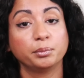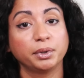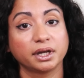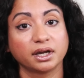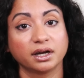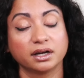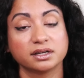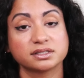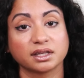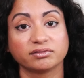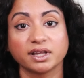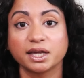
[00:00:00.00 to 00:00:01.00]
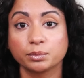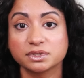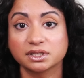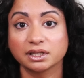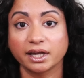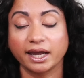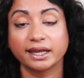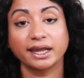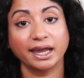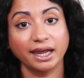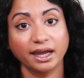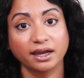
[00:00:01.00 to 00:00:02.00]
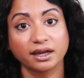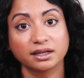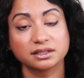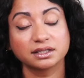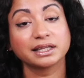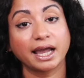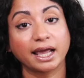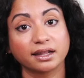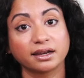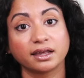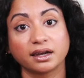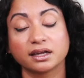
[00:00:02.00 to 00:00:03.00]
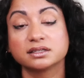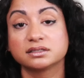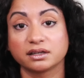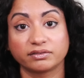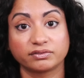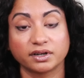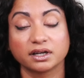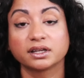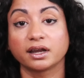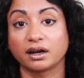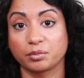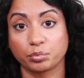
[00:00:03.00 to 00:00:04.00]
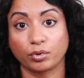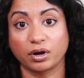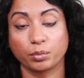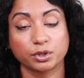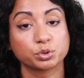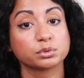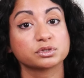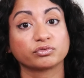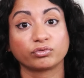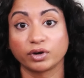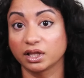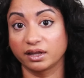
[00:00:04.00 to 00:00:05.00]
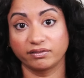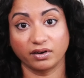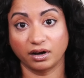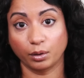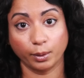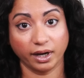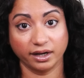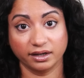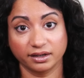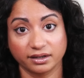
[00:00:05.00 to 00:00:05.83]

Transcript: because the flight was delayed and it landed in a different airport, which was really far away.